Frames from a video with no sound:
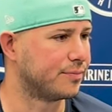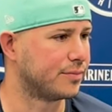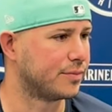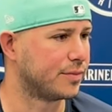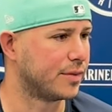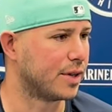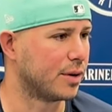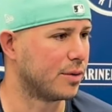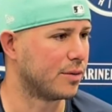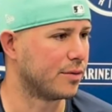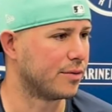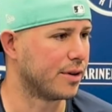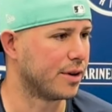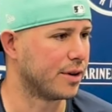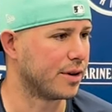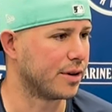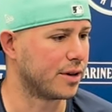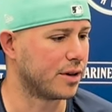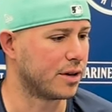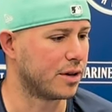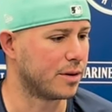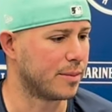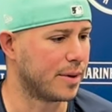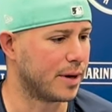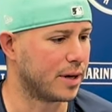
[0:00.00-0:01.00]
they were very
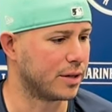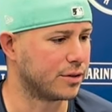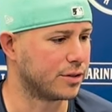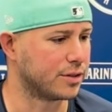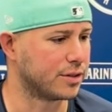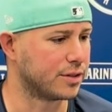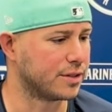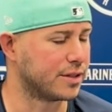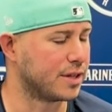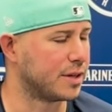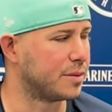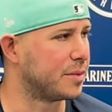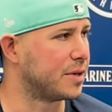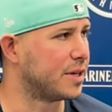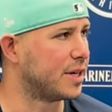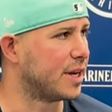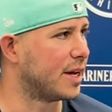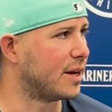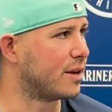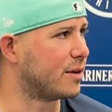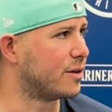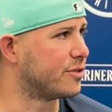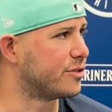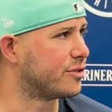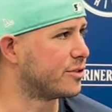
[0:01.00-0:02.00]
good about just sitting me
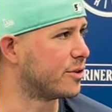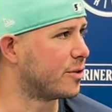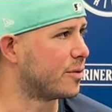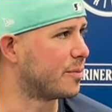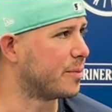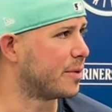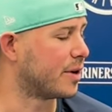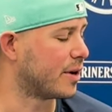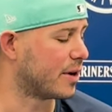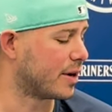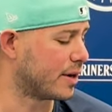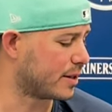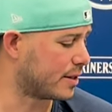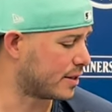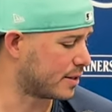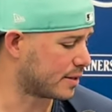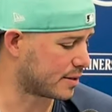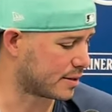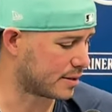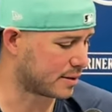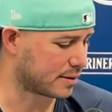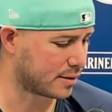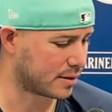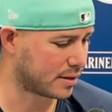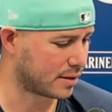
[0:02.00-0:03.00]
down and showing me, all right,
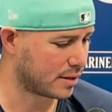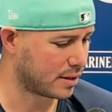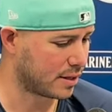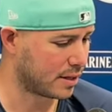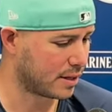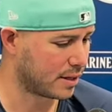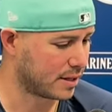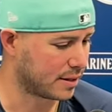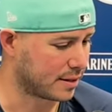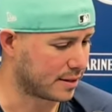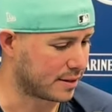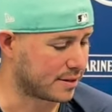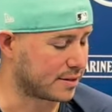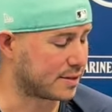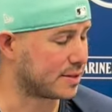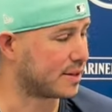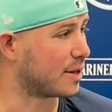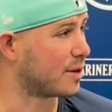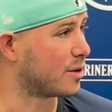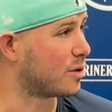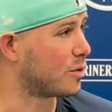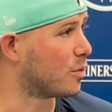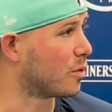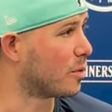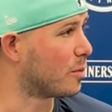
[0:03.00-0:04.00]
this is how
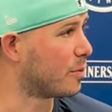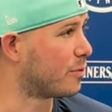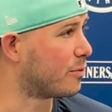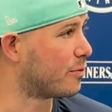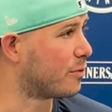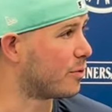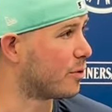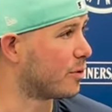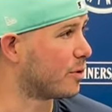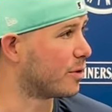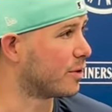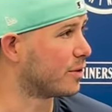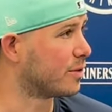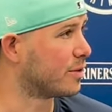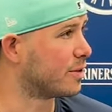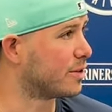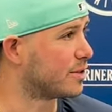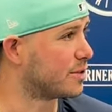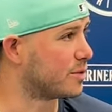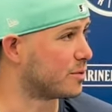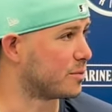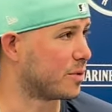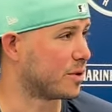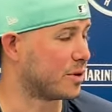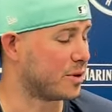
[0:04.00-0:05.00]
you were before,
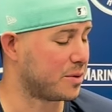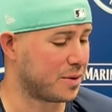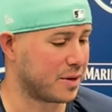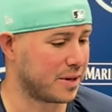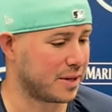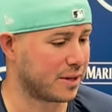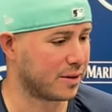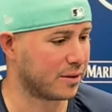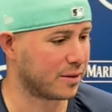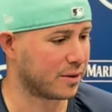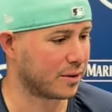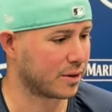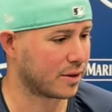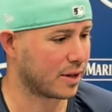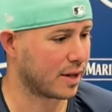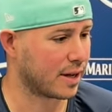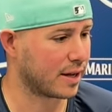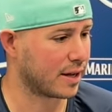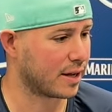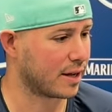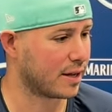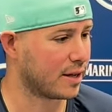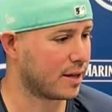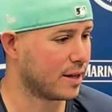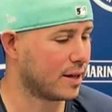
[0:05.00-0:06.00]
this is what you need to look
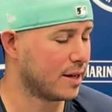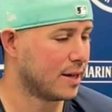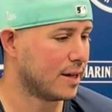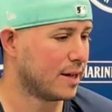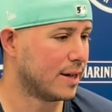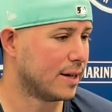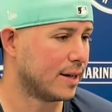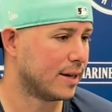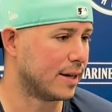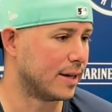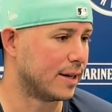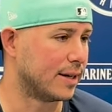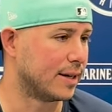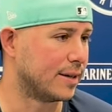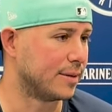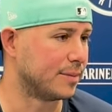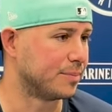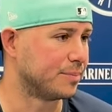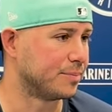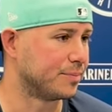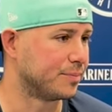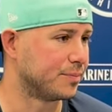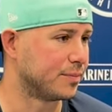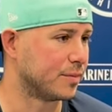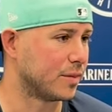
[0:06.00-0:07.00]
like.
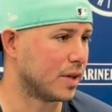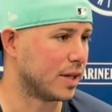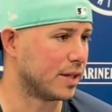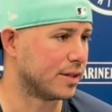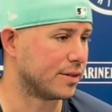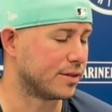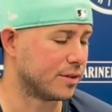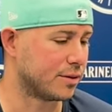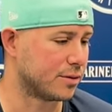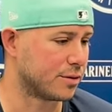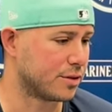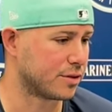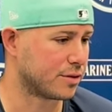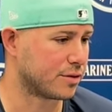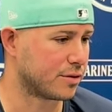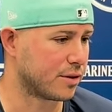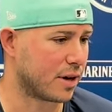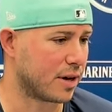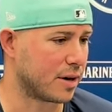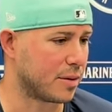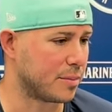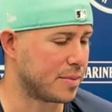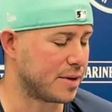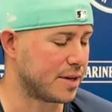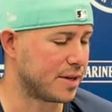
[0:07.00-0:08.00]
And so just
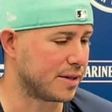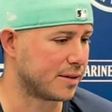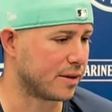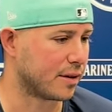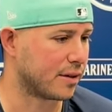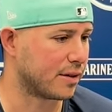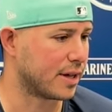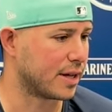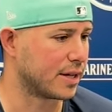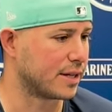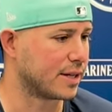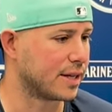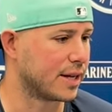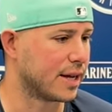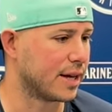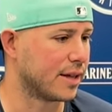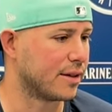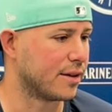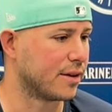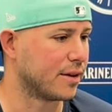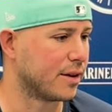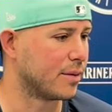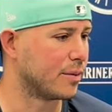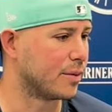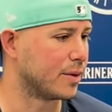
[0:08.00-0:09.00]
trying to piece all that
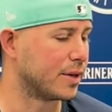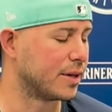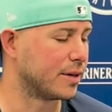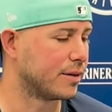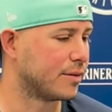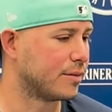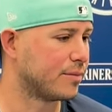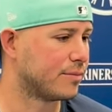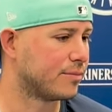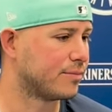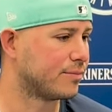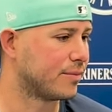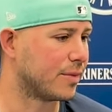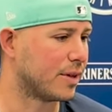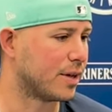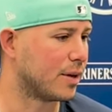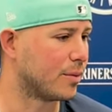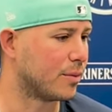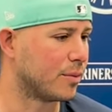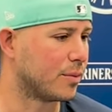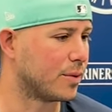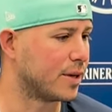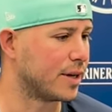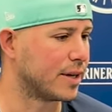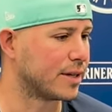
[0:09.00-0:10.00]
together, I
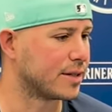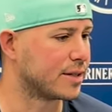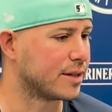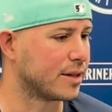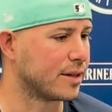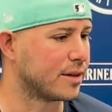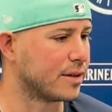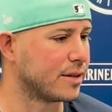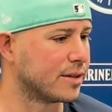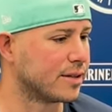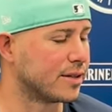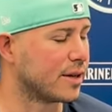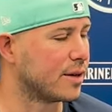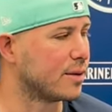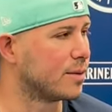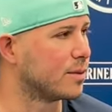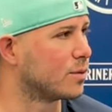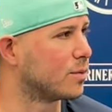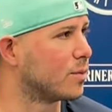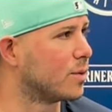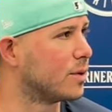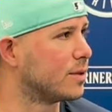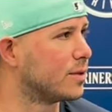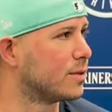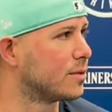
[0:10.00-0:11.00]
wouldn't necessarily say it was
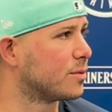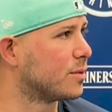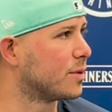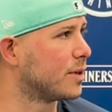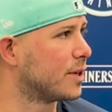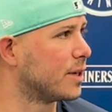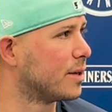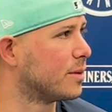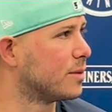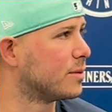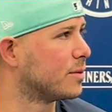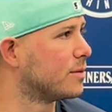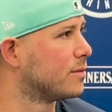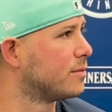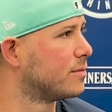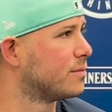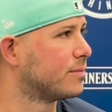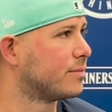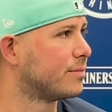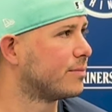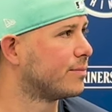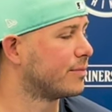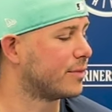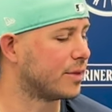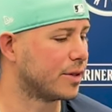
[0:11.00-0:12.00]
one swing. It was,
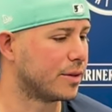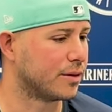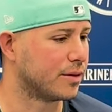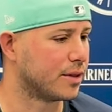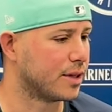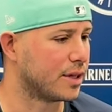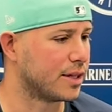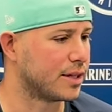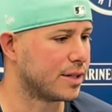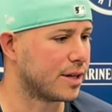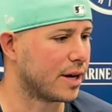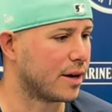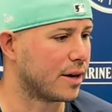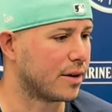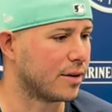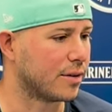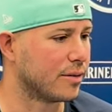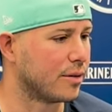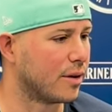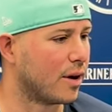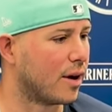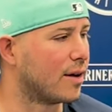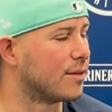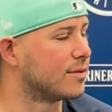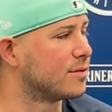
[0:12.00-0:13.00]
you know, the
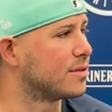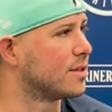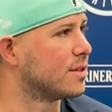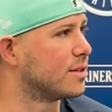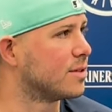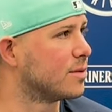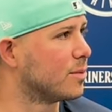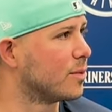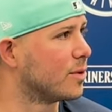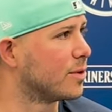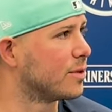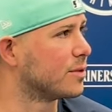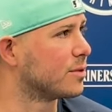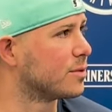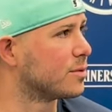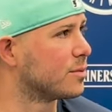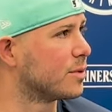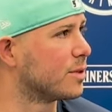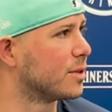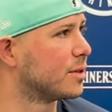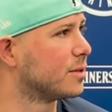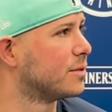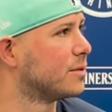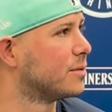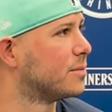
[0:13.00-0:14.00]
entire off season worth of
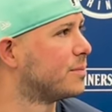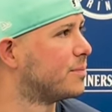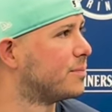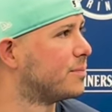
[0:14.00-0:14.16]
swings.